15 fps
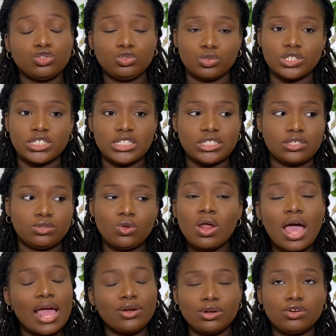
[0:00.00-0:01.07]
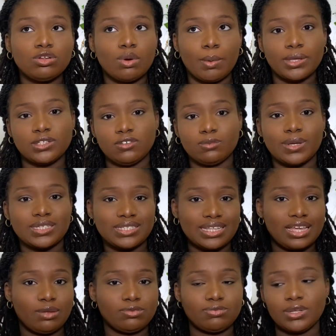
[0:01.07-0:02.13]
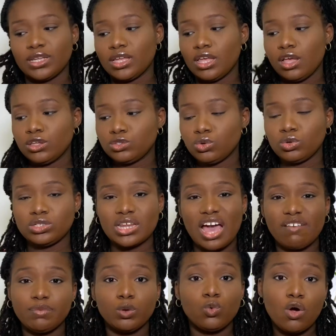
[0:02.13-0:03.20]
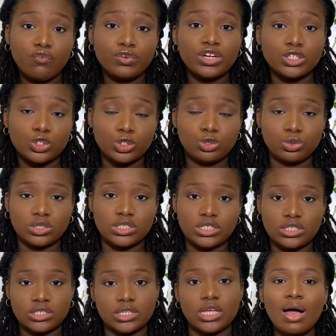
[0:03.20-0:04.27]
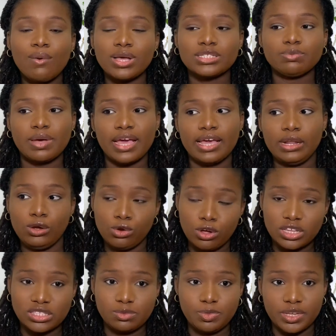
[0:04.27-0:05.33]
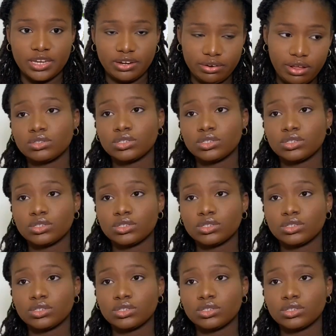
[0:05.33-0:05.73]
twists. No, I'm not doing it myself, my sister helped me. So they have been woven into twists. How has my locks been?